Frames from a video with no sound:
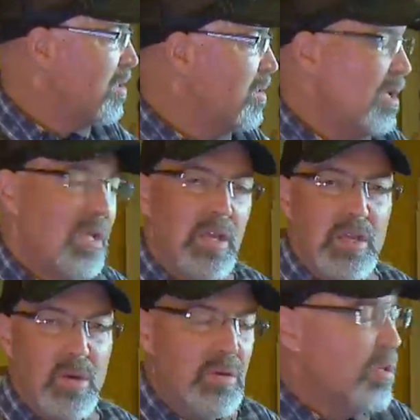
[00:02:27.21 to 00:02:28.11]
So,
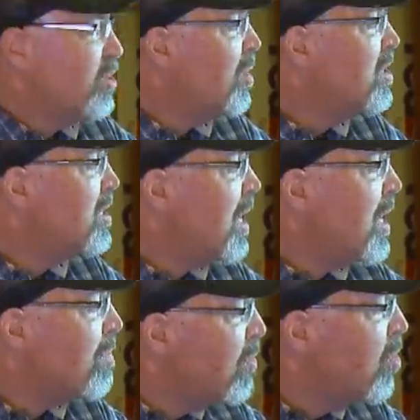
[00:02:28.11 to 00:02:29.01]
you know, you're in a tree
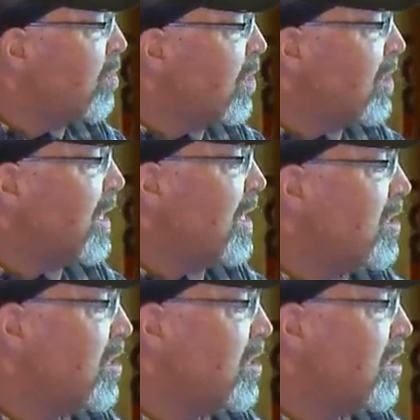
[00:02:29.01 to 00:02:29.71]
stand, boom, you look down,